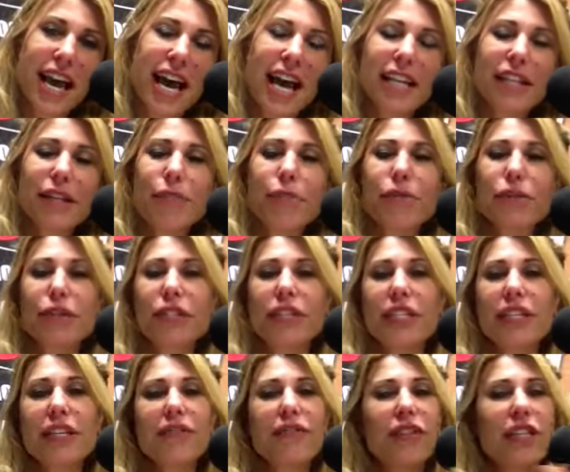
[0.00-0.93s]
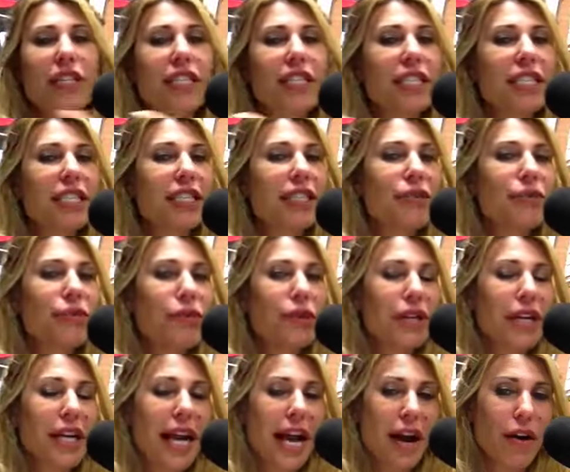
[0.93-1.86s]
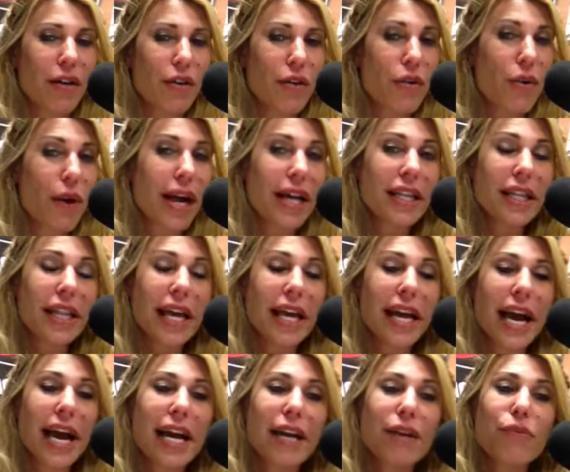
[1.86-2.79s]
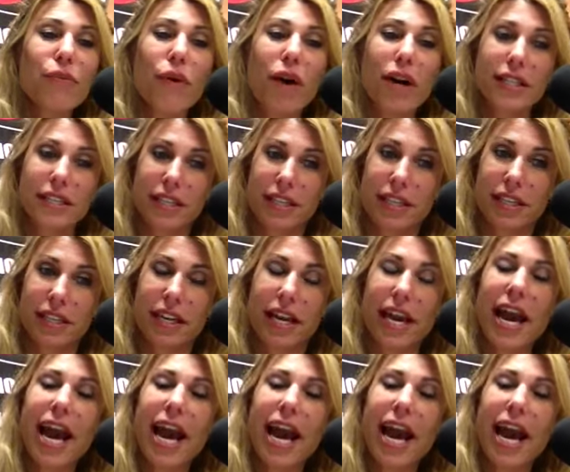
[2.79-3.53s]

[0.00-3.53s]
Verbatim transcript: and the perceived this didn't work out quite like I had wanted.